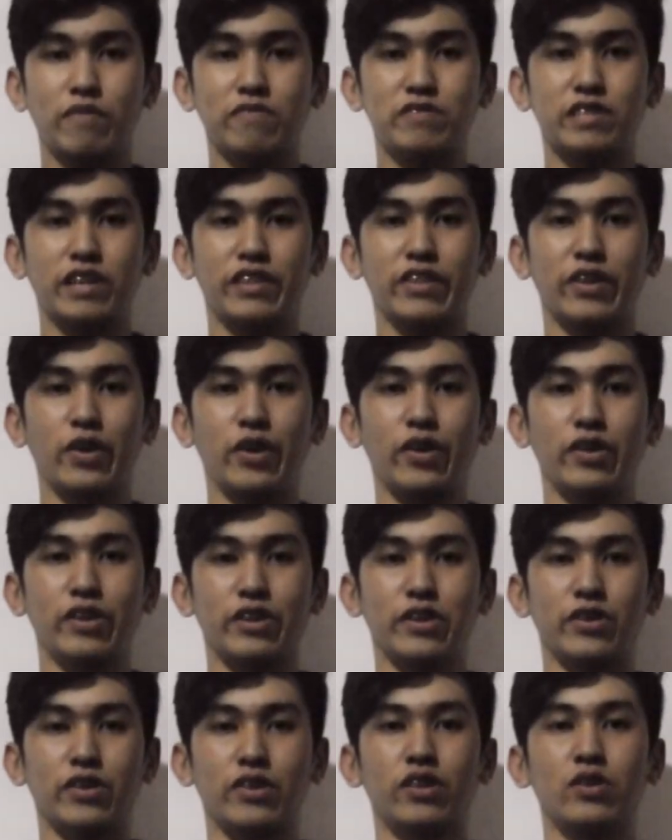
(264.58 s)
have said
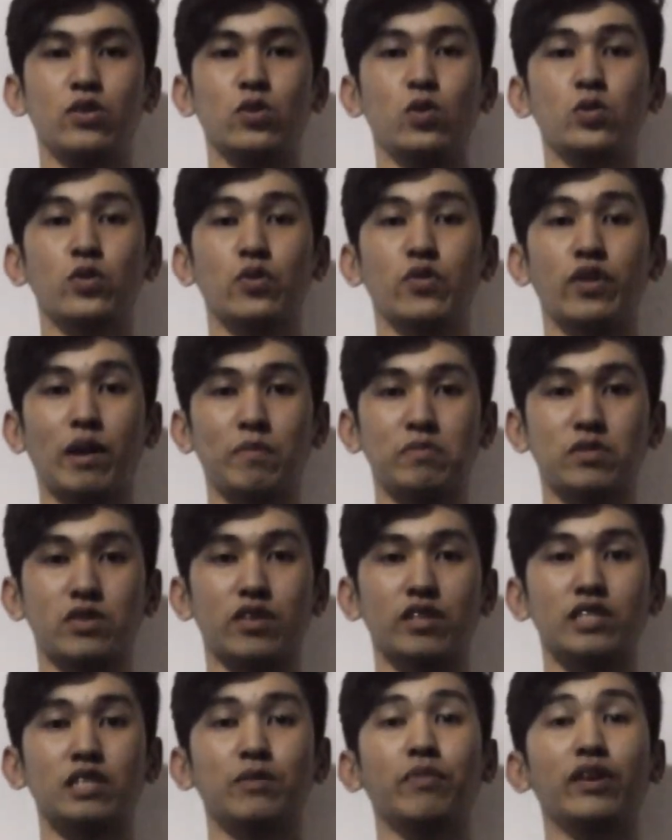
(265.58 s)
earlier, Newton-Raphson
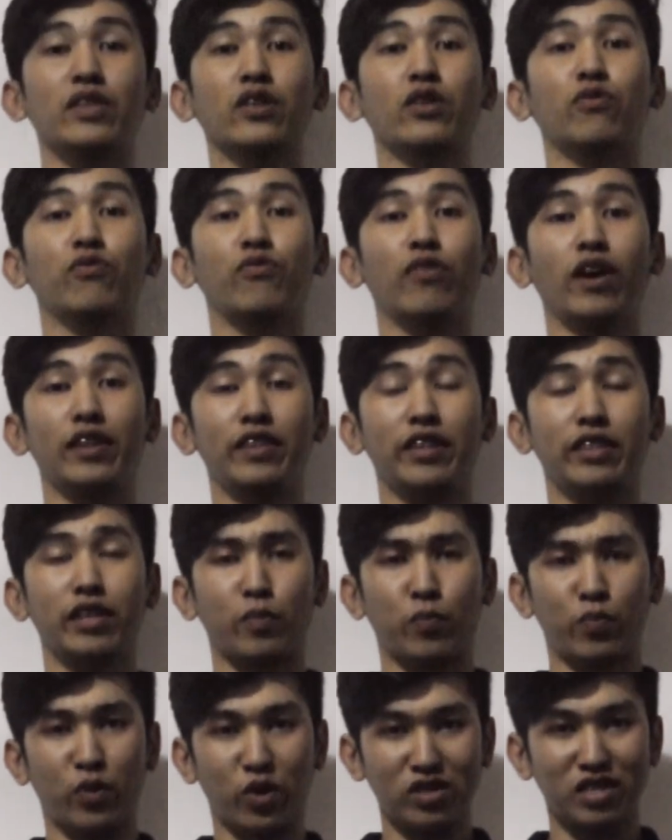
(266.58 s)
is a method of finding
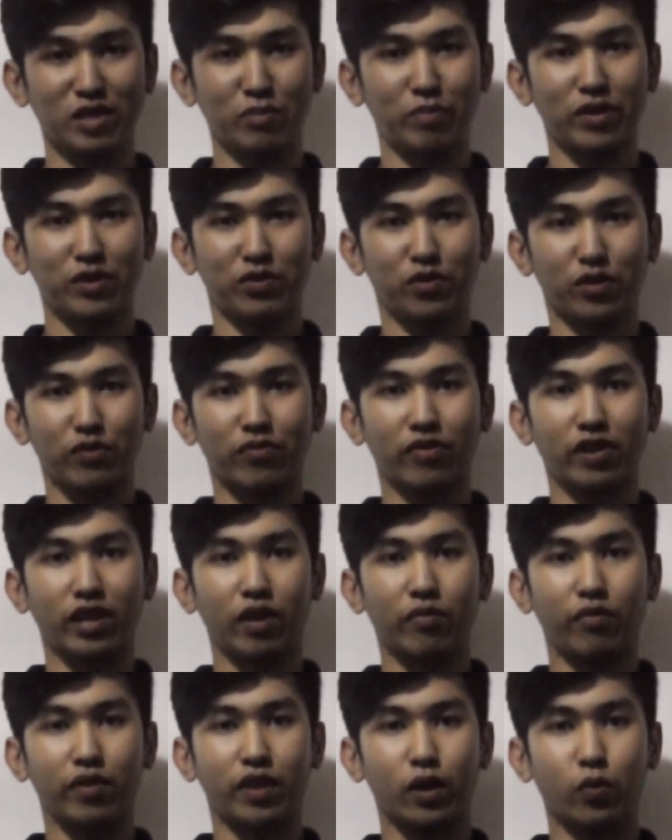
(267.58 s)
the approximate root of a
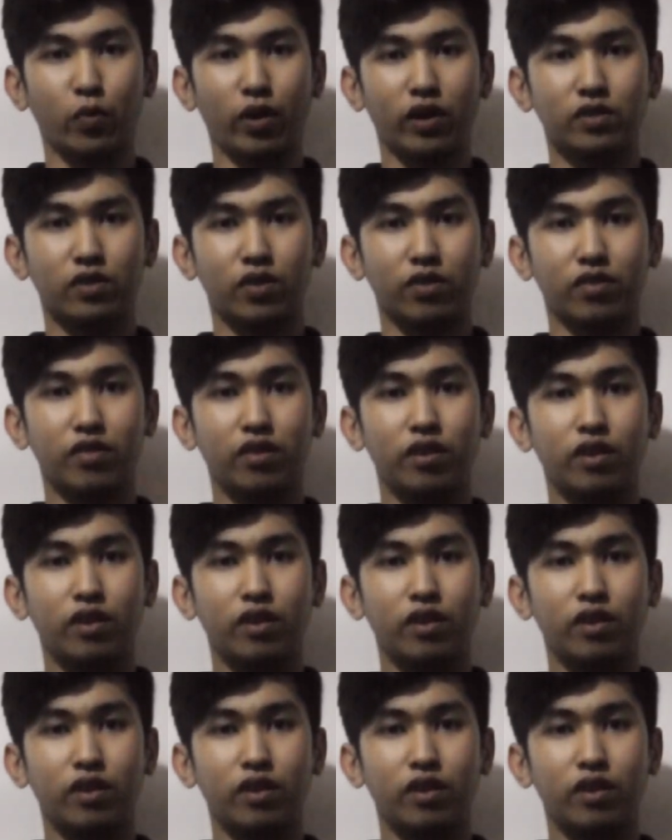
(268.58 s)
given equation.